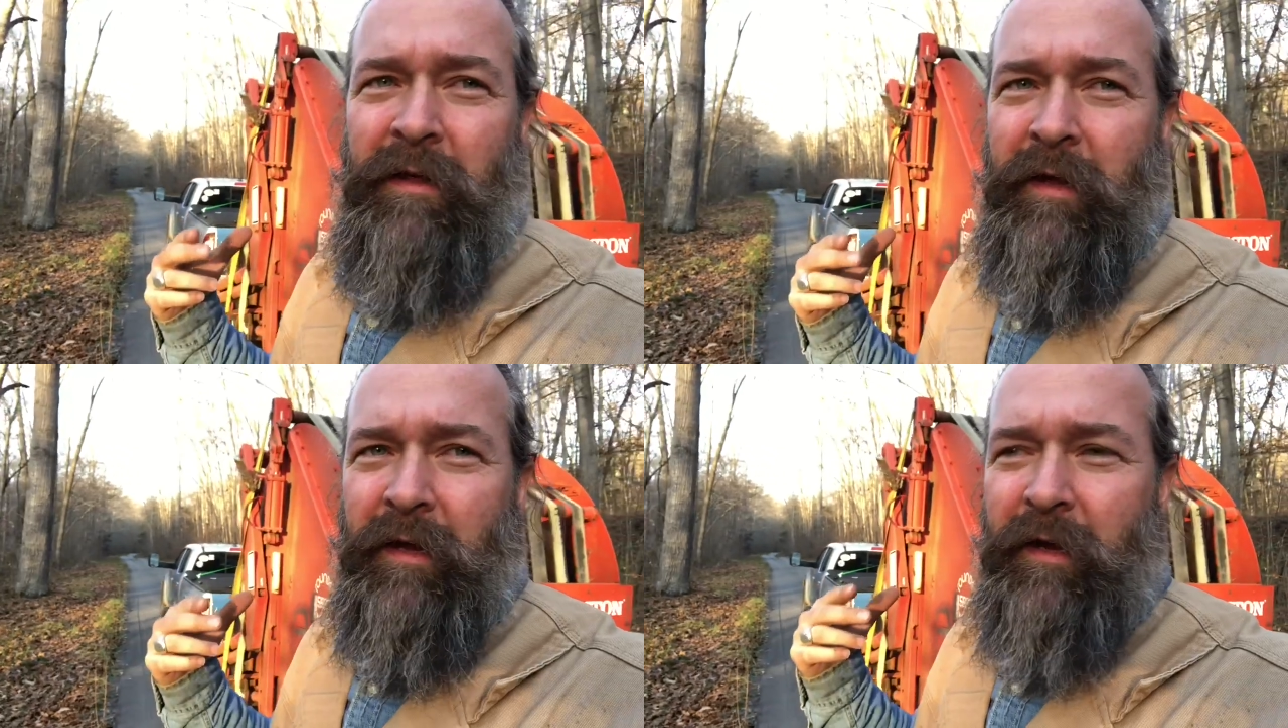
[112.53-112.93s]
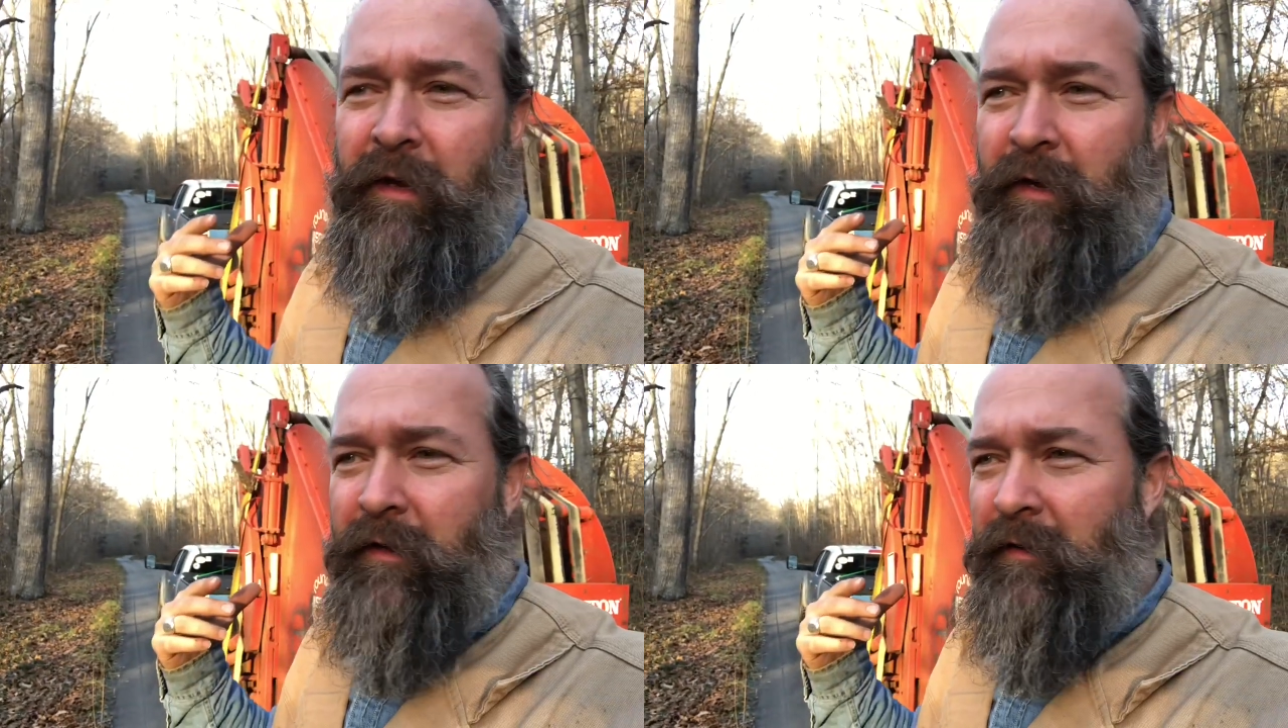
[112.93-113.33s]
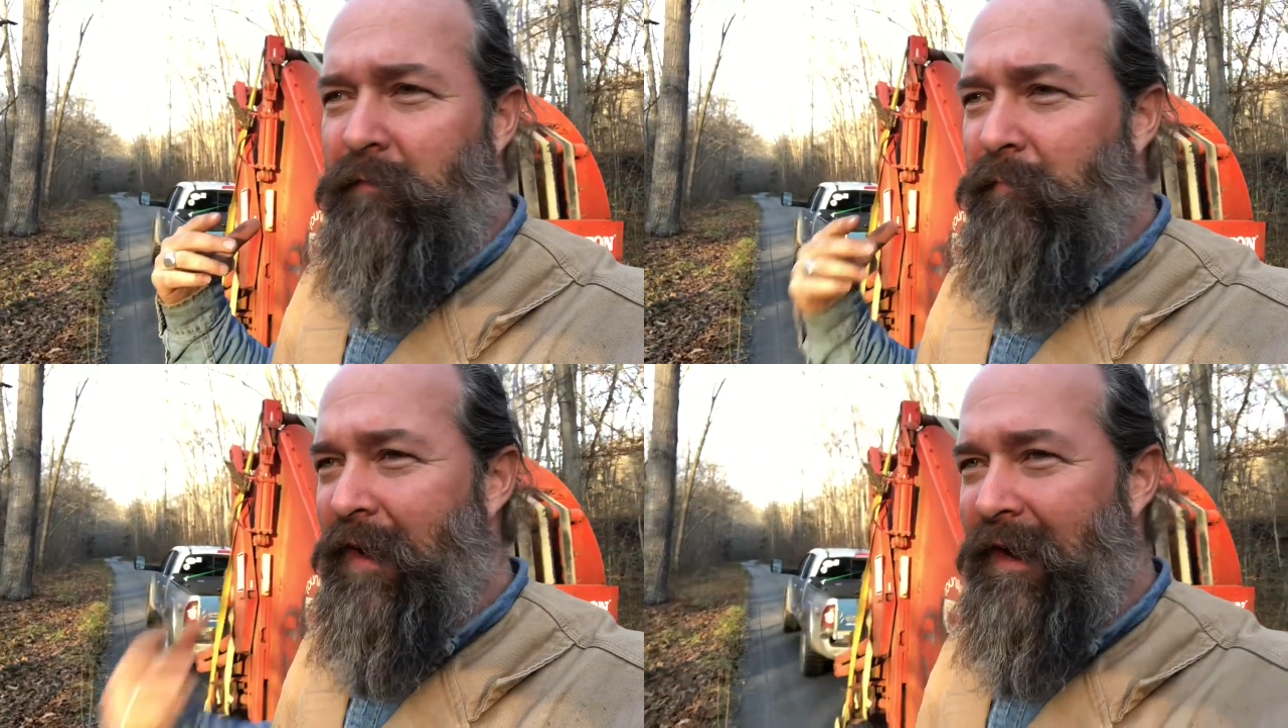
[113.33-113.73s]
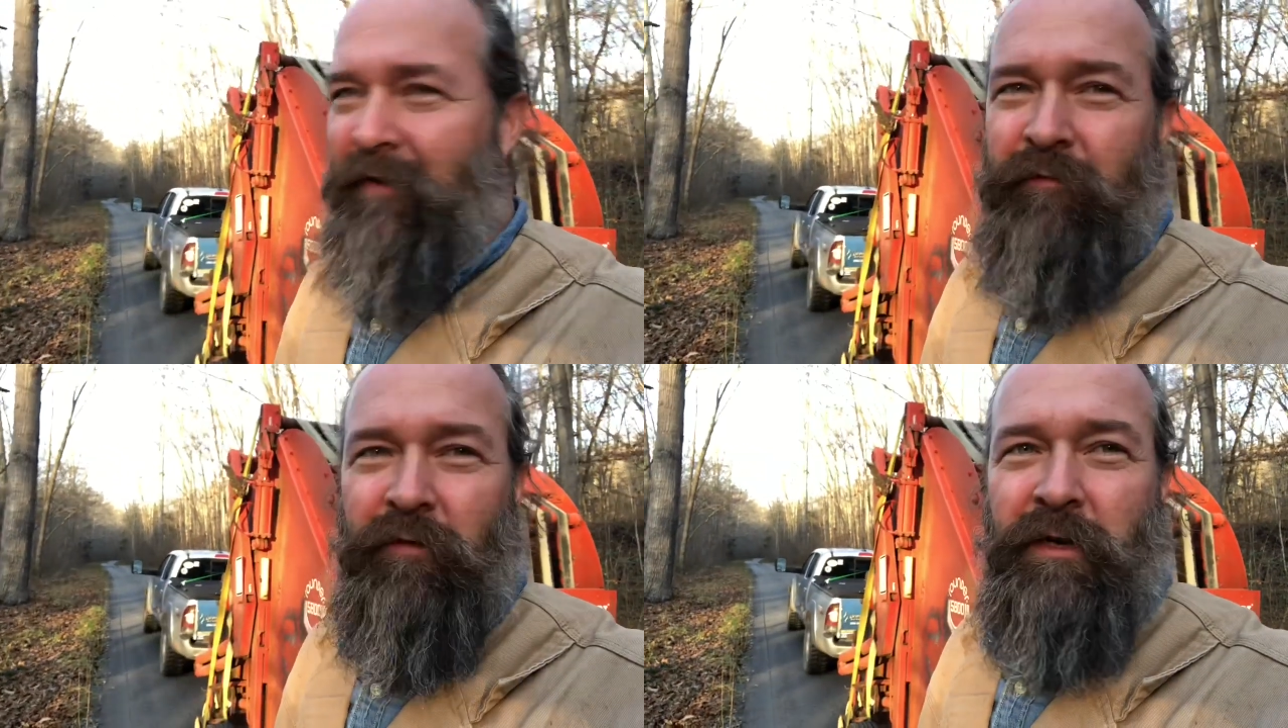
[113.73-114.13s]
and buy
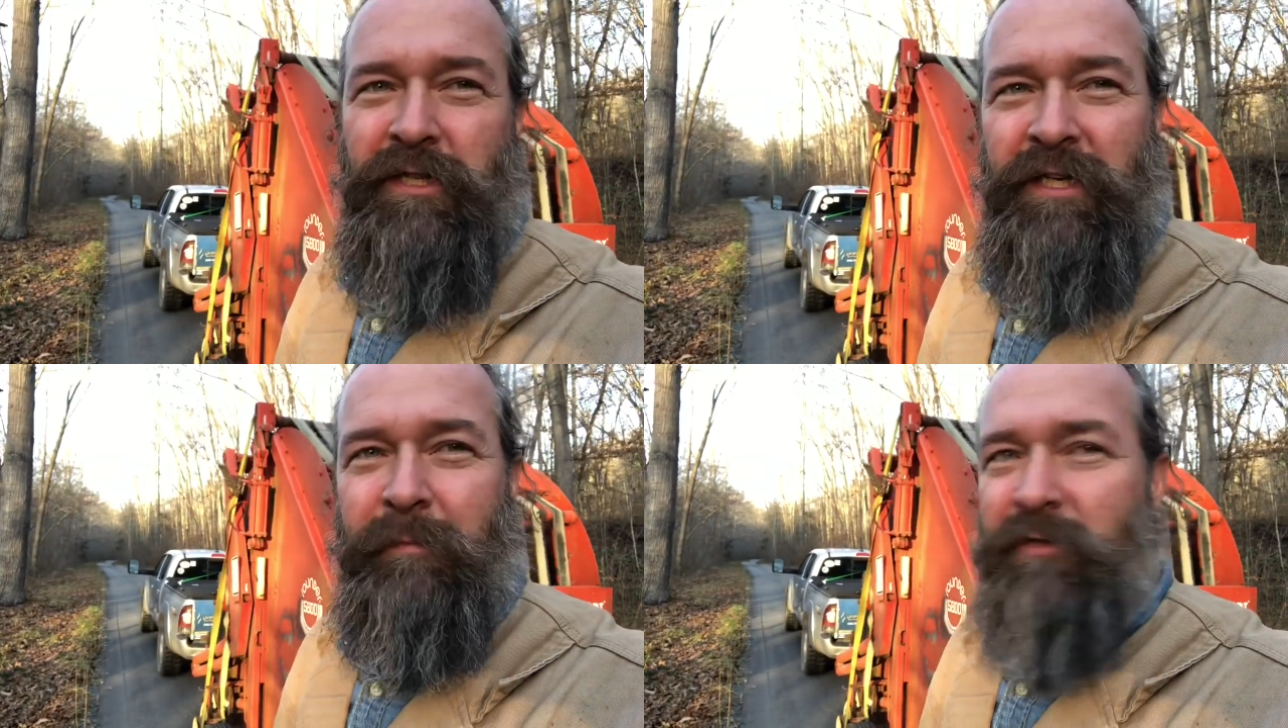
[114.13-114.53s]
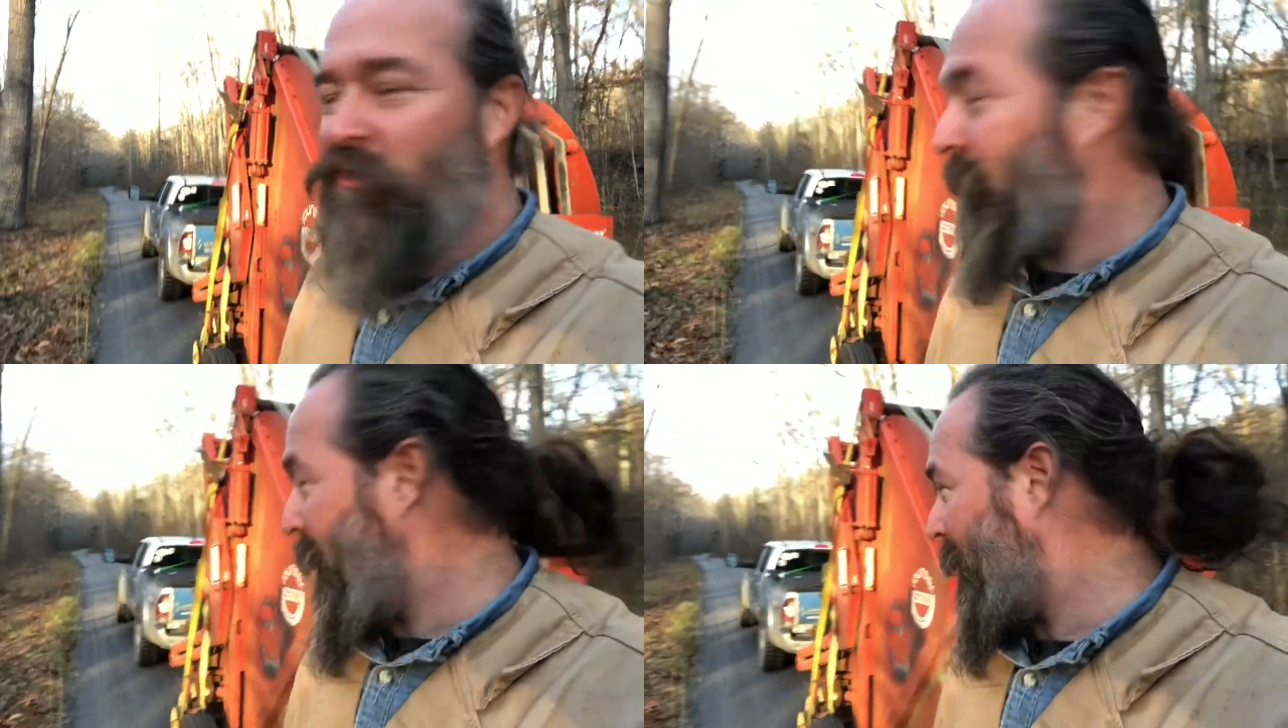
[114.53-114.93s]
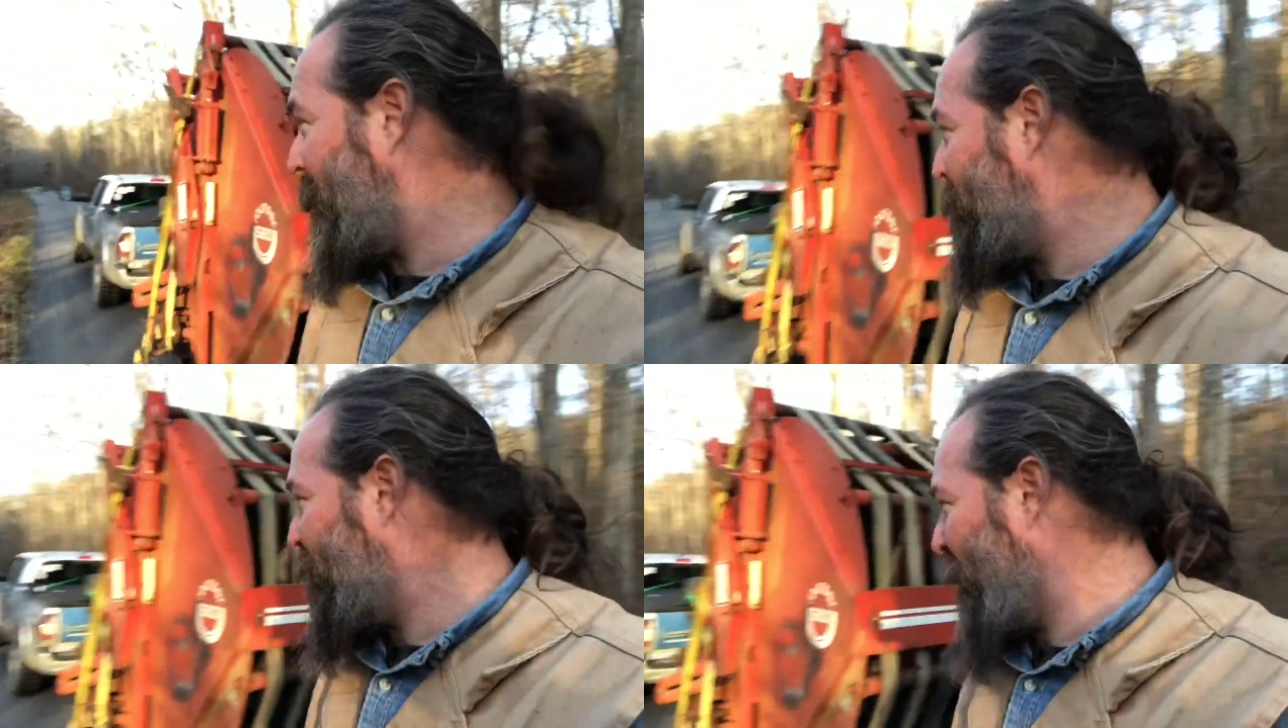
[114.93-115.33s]
it for as cheap as you can,